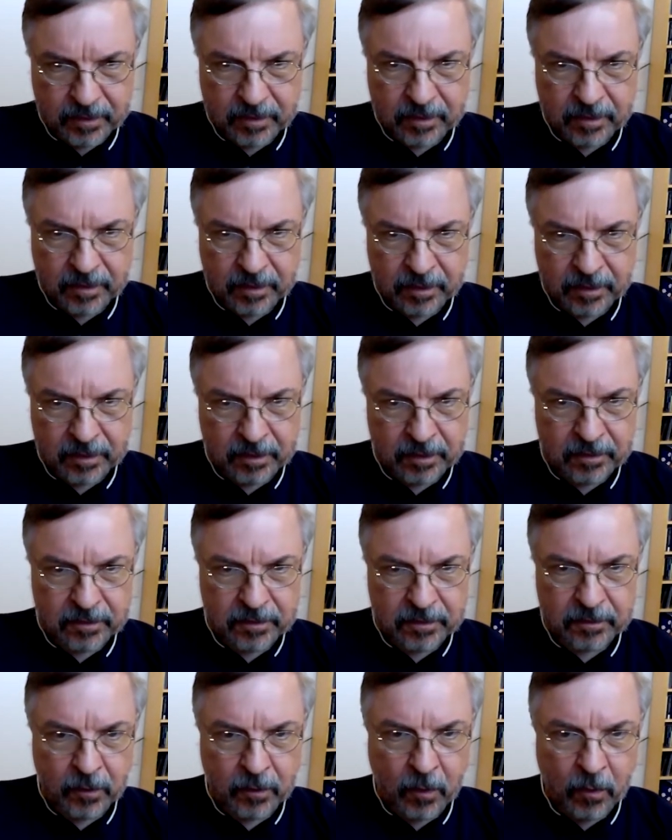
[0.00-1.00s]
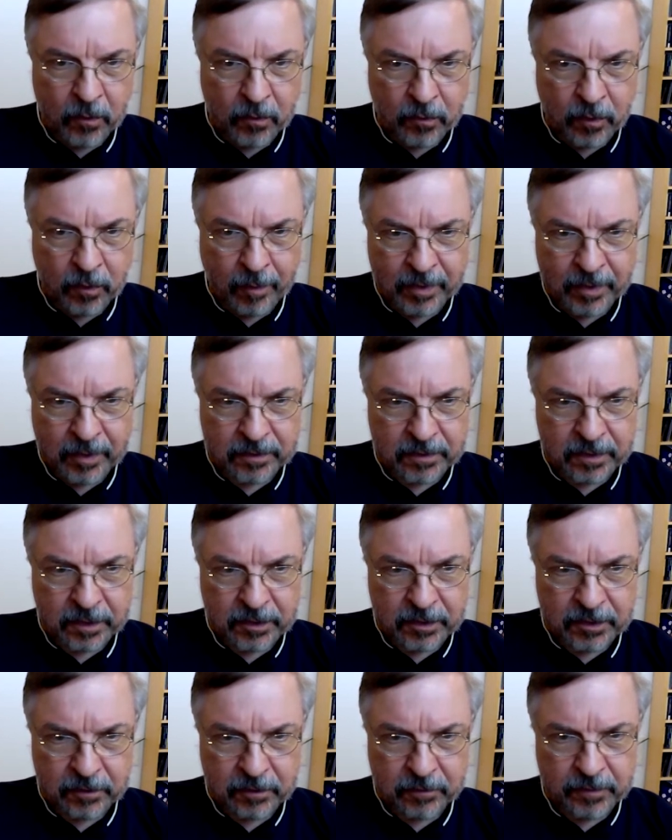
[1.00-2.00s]
there is no
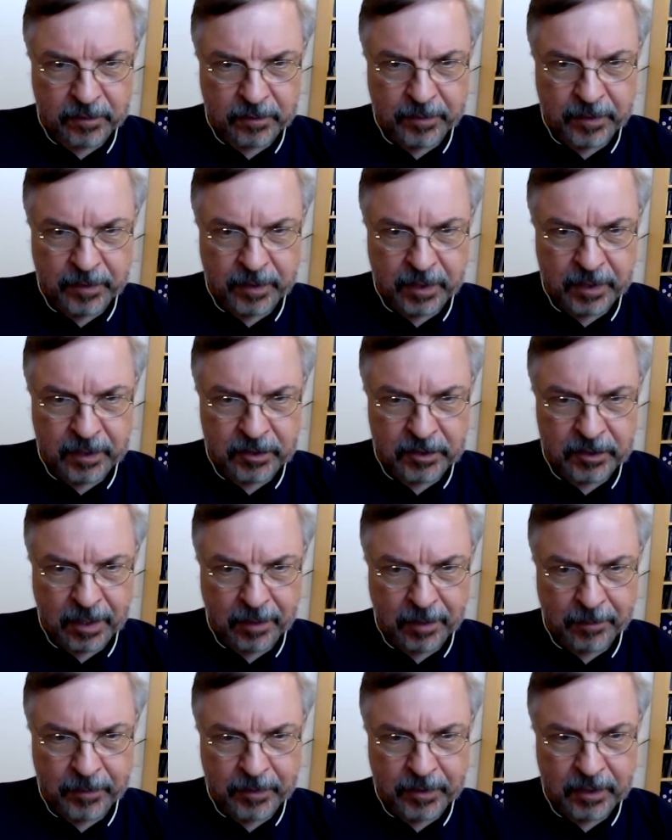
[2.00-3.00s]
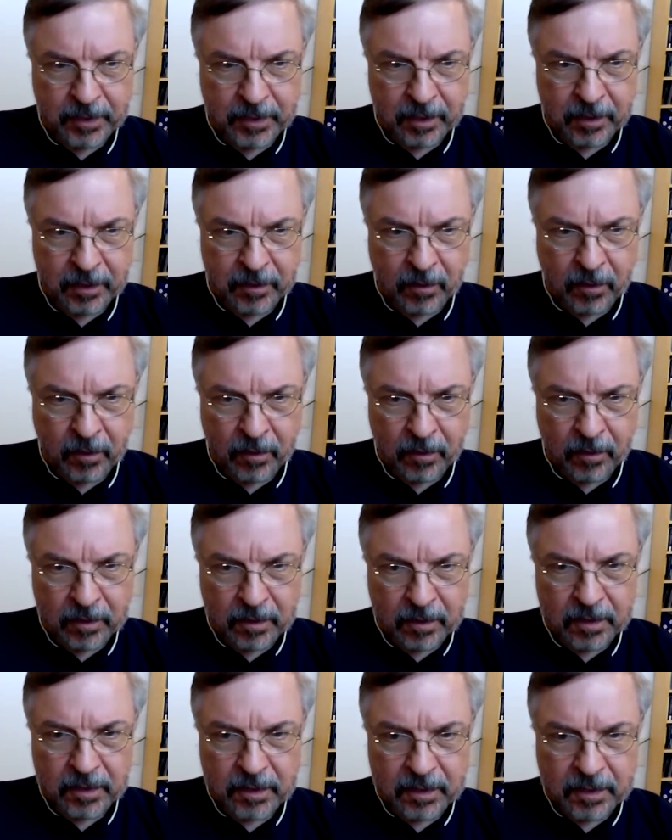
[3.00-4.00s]
normalization of the pH happening at all.
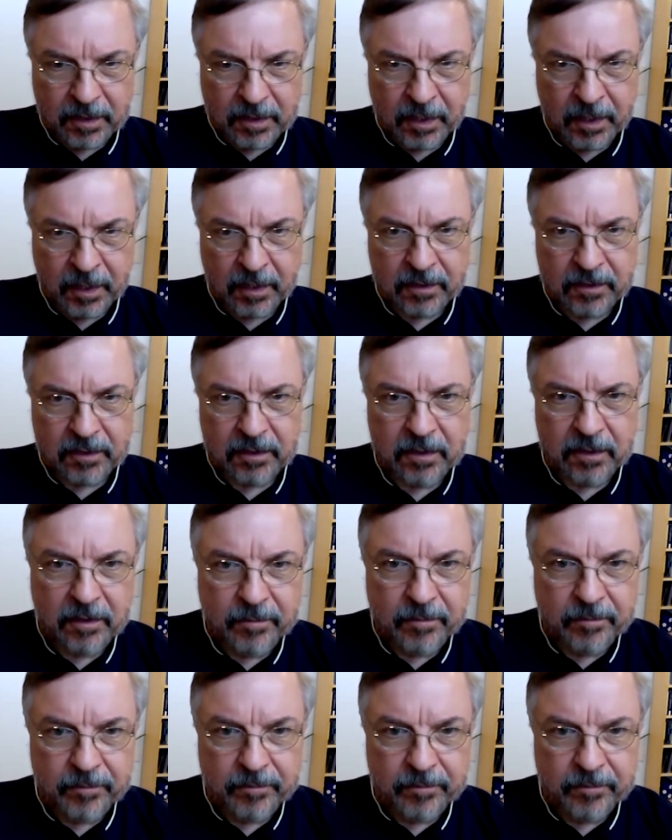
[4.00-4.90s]
Next.